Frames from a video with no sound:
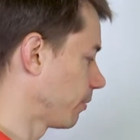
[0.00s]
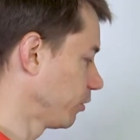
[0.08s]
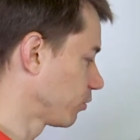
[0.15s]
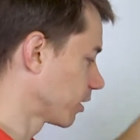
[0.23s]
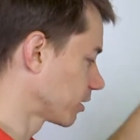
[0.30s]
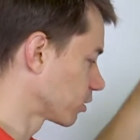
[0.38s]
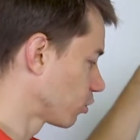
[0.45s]
You
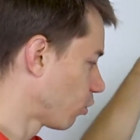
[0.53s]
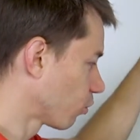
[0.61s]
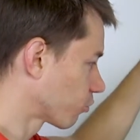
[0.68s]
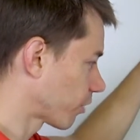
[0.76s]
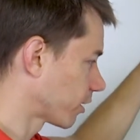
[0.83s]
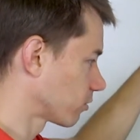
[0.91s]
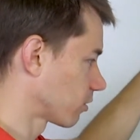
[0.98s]
can go
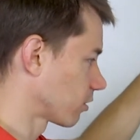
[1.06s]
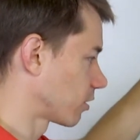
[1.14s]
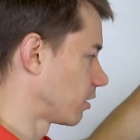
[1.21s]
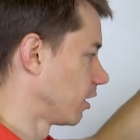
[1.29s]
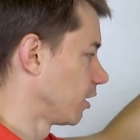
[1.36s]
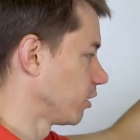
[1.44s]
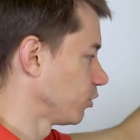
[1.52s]

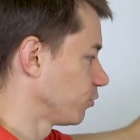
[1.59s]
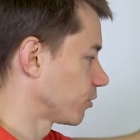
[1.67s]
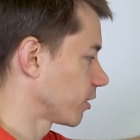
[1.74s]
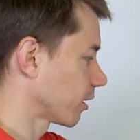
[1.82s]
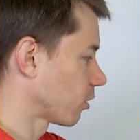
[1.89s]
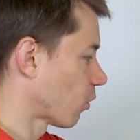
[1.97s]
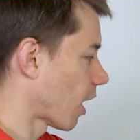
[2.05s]
granular, you
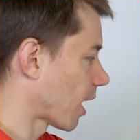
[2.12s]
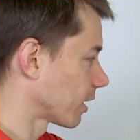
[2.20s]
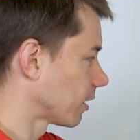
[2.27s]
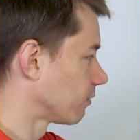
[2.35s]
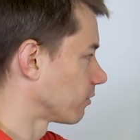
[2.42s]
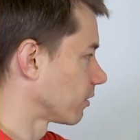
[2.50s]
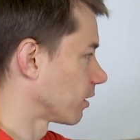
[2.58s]
can go high
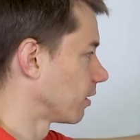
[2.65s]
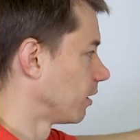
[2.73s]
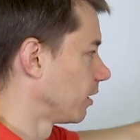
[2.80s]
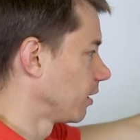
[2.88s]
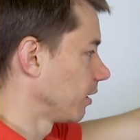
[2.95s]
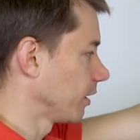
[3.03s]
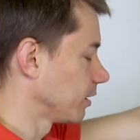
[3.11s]
level.
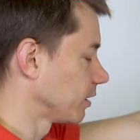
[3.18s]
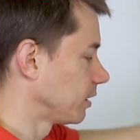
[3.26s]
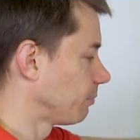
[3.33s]
It